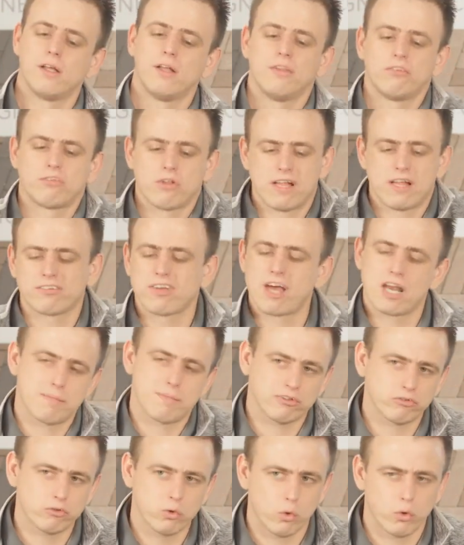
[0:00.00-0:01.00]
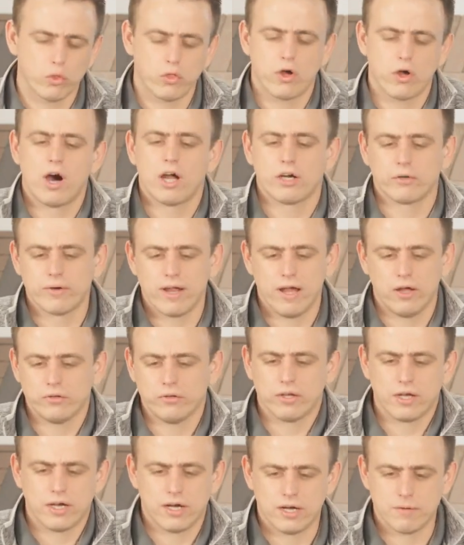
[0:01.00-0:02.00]
So that's kind of my school of thought
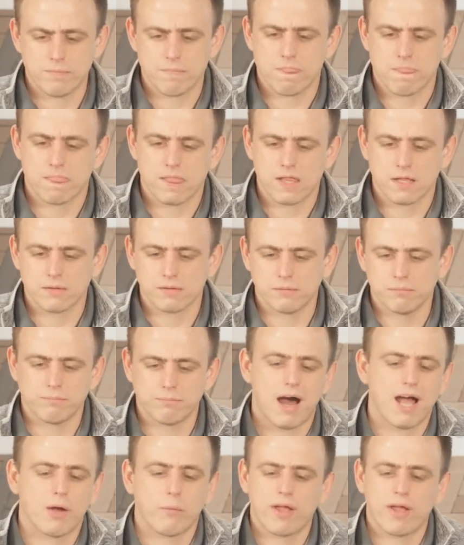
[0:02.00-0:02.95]
around my